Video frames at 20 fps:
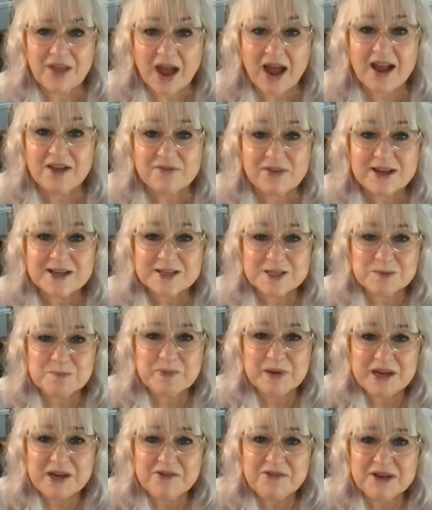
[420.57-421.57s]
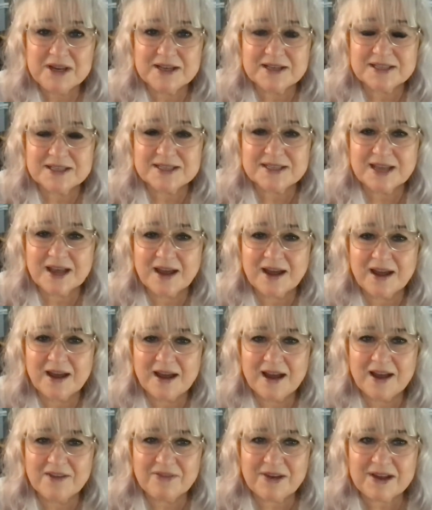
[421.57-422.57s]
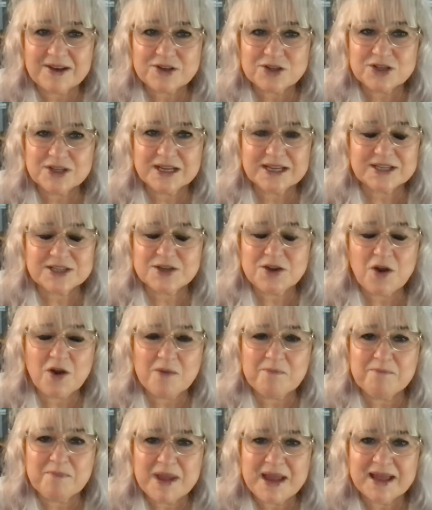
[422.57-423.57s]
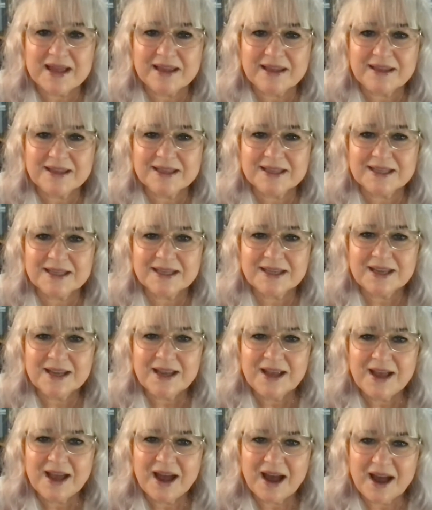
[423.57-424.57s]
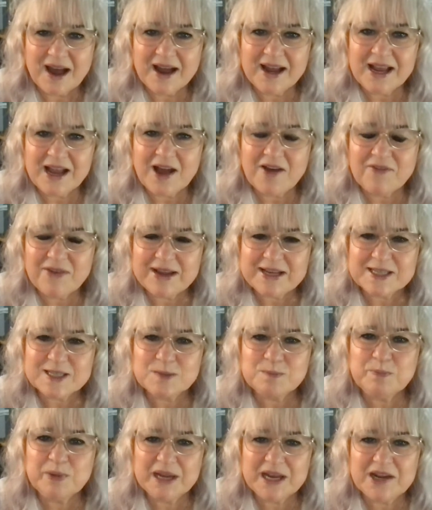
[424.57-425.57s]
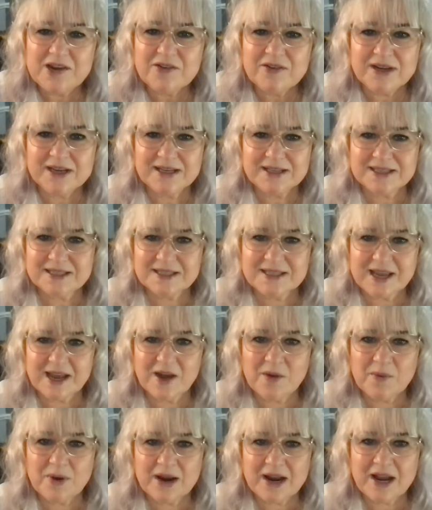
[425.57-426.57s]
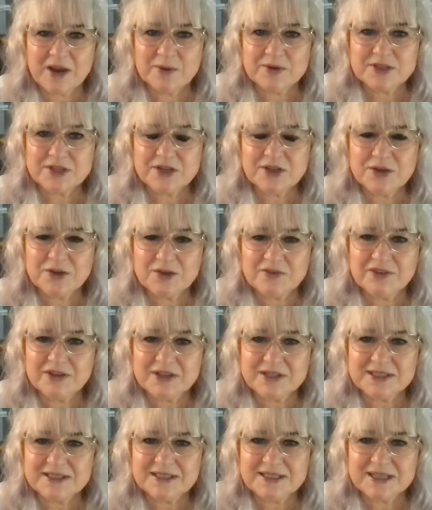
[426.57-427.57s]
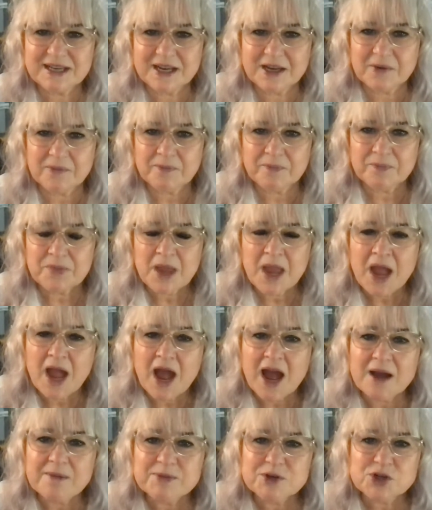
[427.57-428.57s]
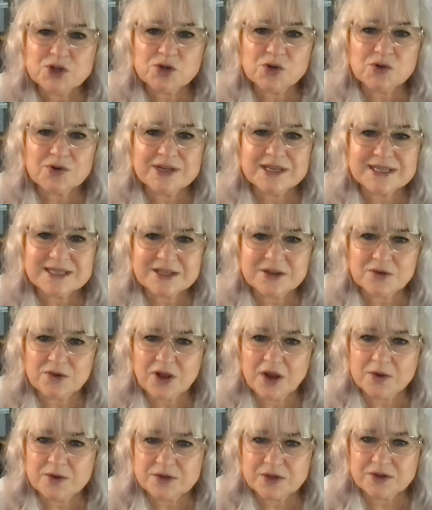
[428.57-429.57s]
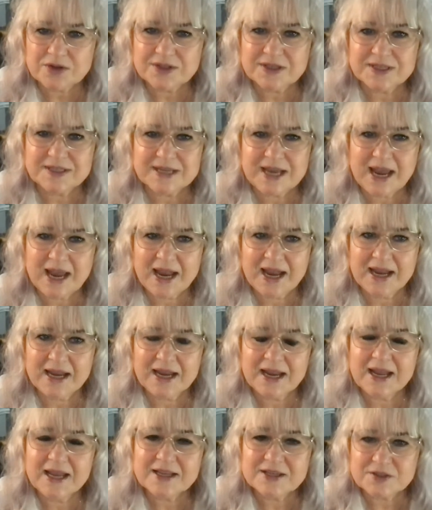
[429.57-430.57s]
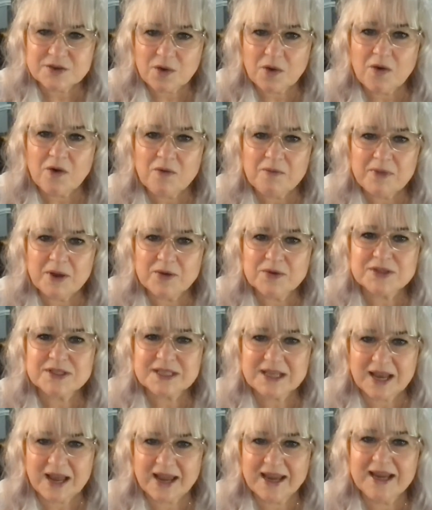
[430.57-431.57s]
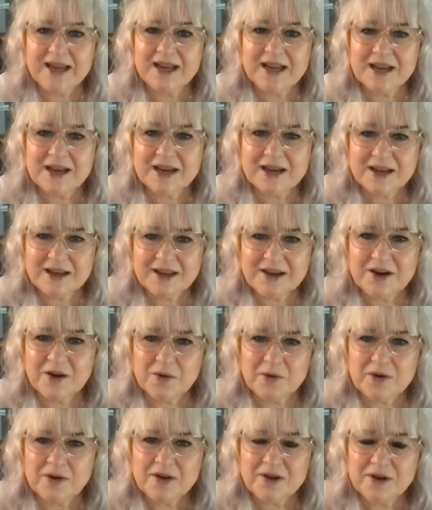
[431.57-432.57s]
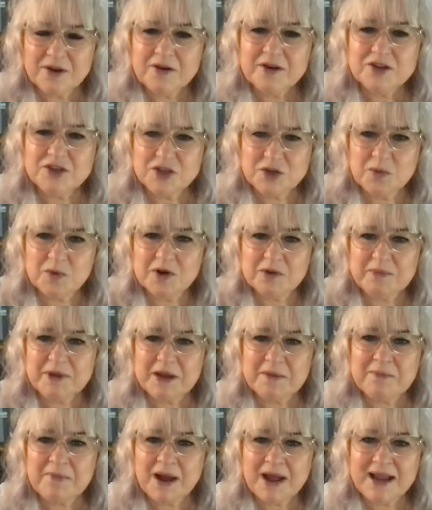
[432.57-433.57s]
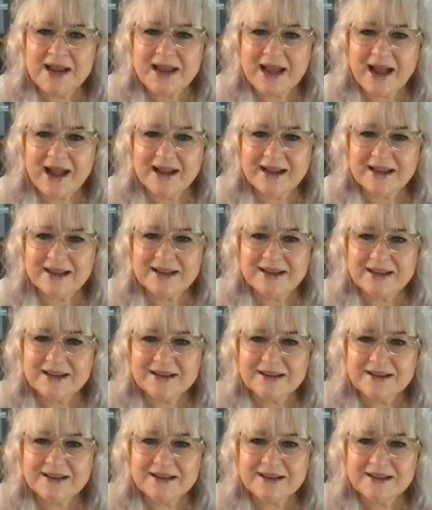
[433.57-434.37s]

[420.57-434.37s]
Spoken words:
I've experienced that. It's not a myth. I have experienced that when I was at university. I'm sure it still goes on today. It's almost like, you know, do you want to be in my gang?